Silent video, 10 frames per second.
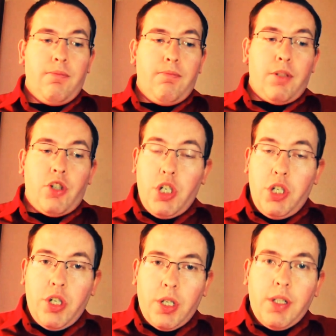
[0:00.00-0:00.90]
But she
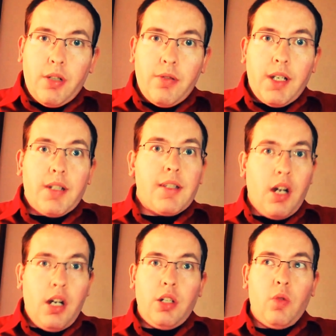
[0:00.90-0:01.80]
should know that it's
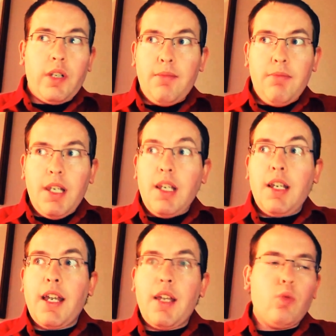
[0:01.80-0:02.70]
not going to
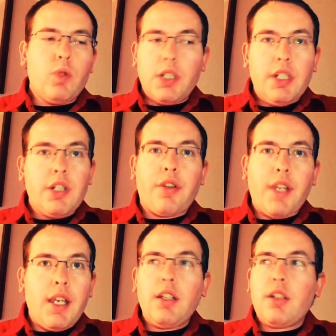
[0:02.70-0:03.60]
be a one-year
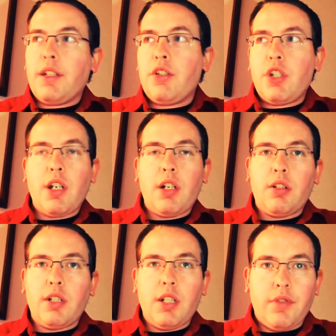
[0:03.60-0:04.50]
thing. Like, she's not
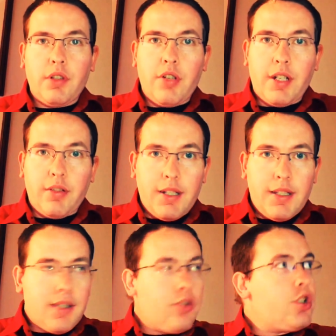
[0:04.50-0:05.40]
going to get off a Drag
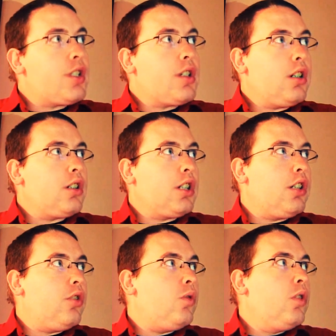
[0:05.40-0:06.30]
Race. And she's not going to
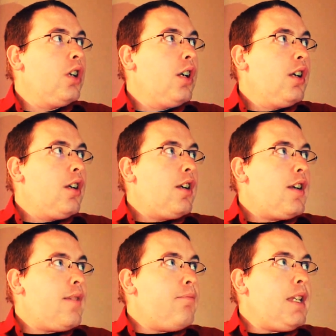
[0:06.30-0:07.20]
go
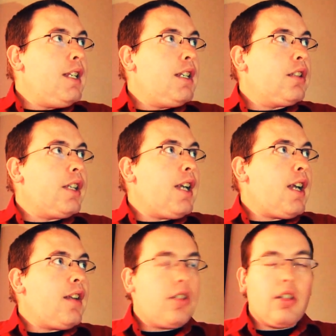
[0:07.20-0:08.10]
immediately
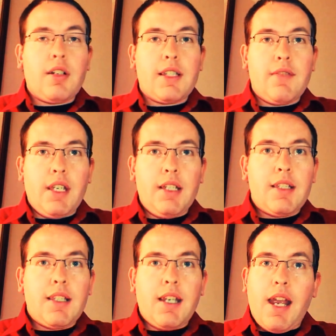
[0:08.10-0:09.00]
to Las
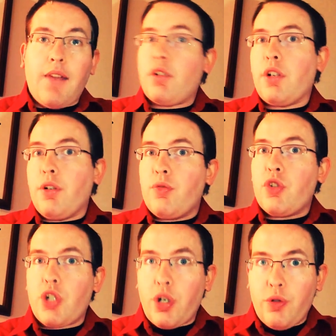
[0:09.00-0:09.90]
Vegas and have her own
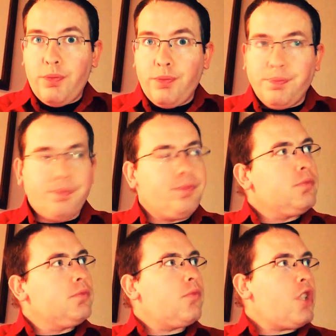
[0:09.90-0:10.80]
show.
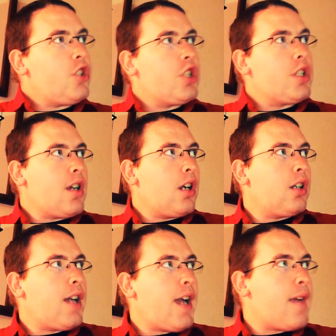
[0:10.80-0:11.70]
It's just not
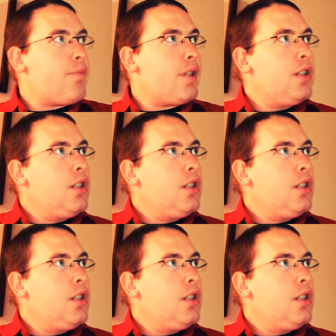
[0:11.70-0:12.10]
going to happen.